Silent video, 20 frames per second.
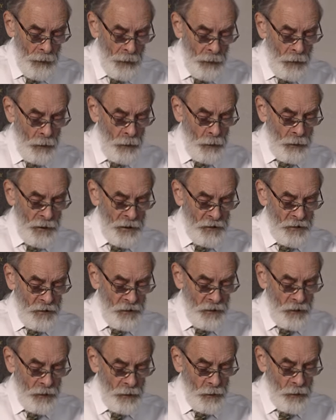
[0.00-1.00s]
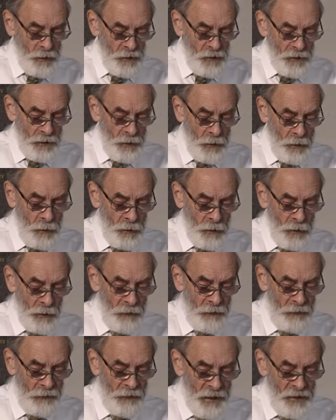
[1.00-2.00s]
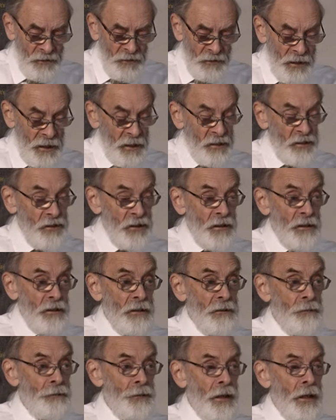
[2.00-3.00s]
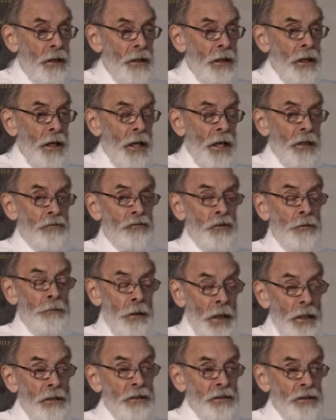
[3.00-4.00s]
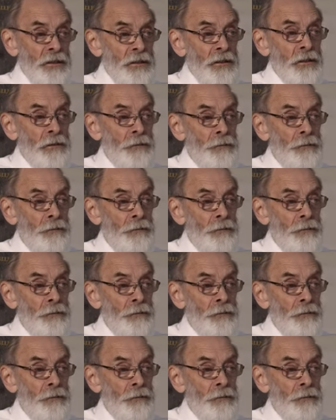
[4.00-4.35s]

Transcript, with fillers: Only to those who confess their sin and repent it